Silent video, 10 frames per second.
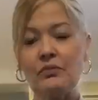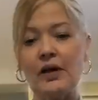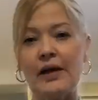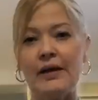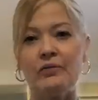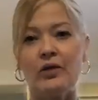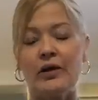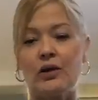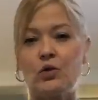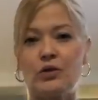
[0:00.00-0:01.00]
I have on
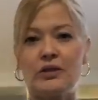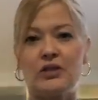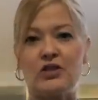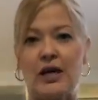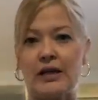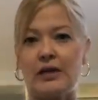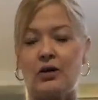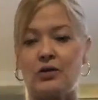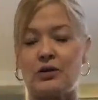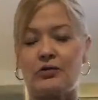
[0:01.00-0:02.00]
that corset jacket,
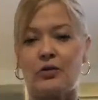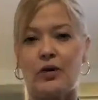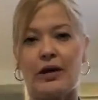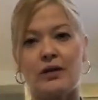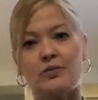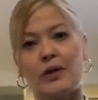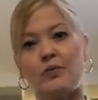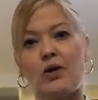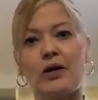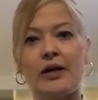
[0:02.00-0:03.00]
also from White House Black
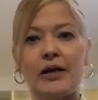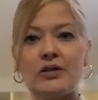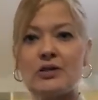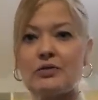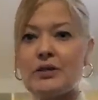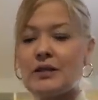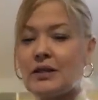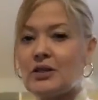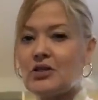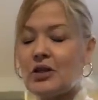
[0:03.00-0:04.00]
Market, I just
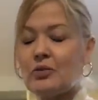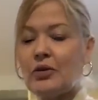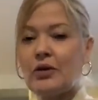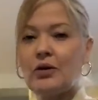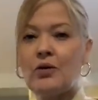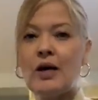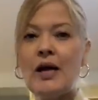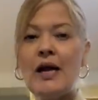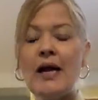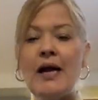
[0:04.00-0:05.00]
recently shared with you.
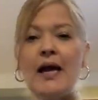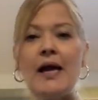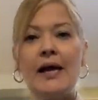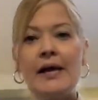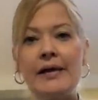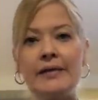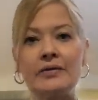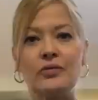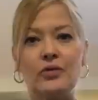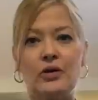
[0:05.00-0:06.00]

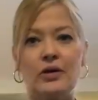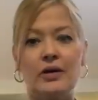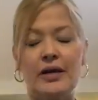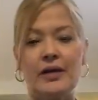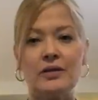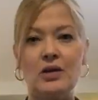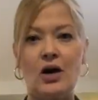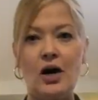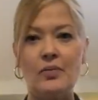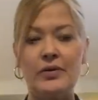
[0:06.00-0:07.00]
And for a
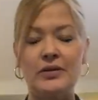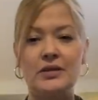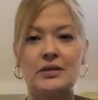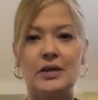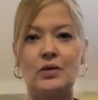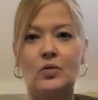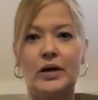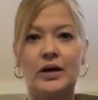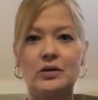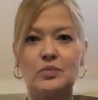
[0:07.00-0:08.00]
top, this is a
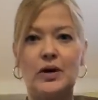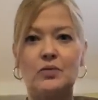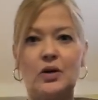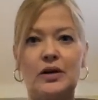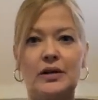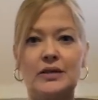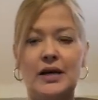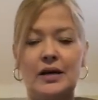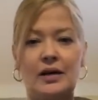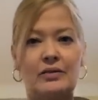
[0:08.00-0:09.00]
White House Black Market
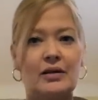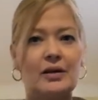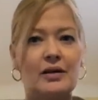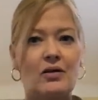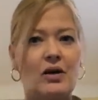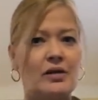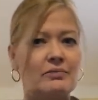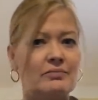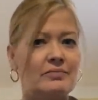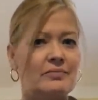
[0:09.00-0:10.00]
tank. I think I got
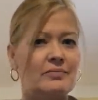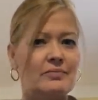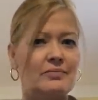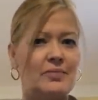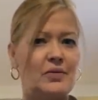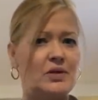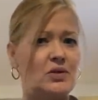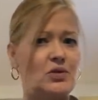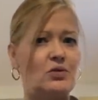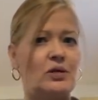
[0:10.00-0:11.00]
maybe
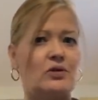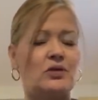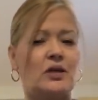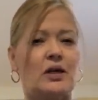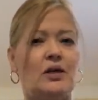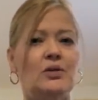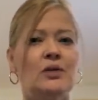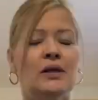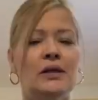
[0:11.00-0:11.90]
two years ago.